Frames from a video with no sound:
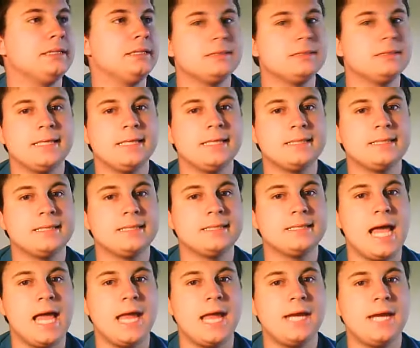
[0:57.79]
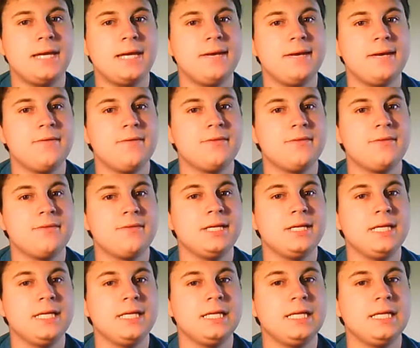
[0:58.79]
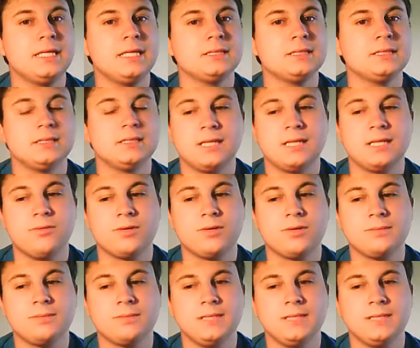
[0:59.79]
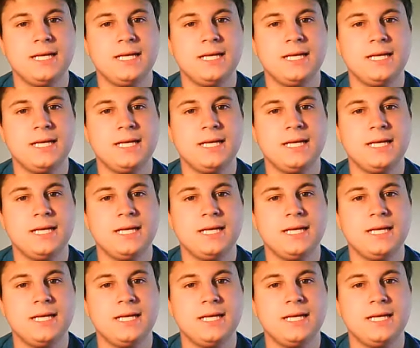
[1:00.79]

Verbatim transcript: like 10.30, and then I woke up today